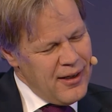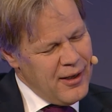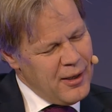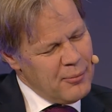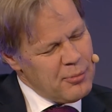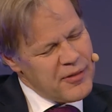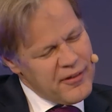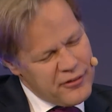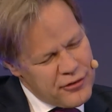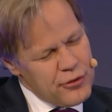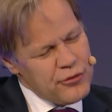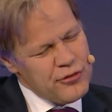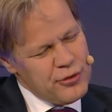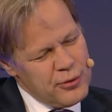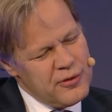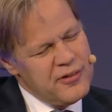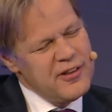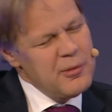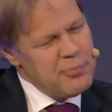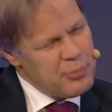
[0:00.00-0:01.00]
But there's
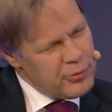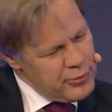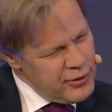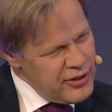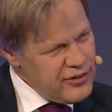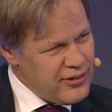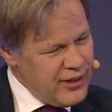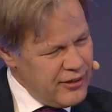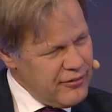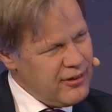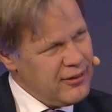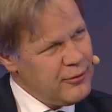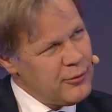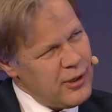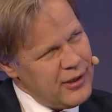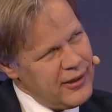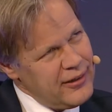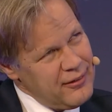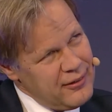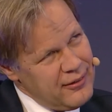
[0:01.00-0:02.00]
also a deeper reason, I think,
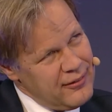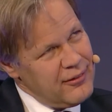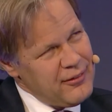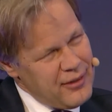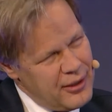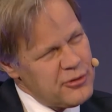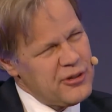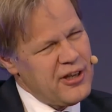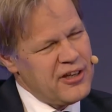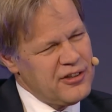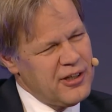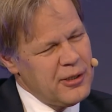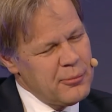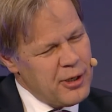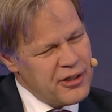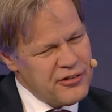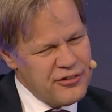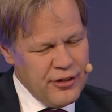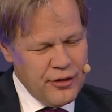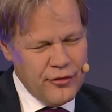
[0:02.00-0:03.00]
why I was asking
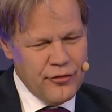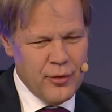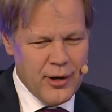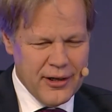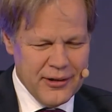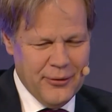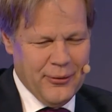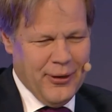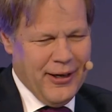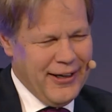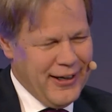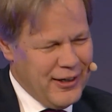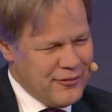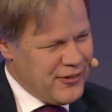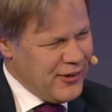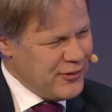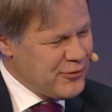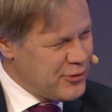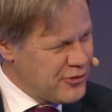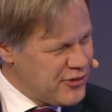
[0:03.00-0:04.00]
myself, why do I
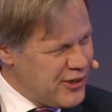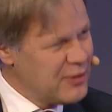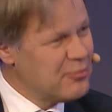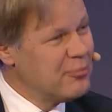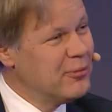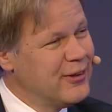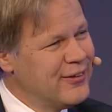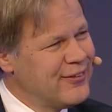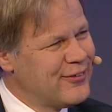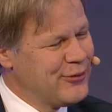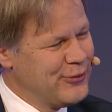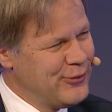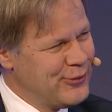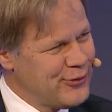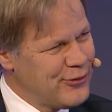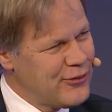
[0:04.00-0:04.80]
have that resentment to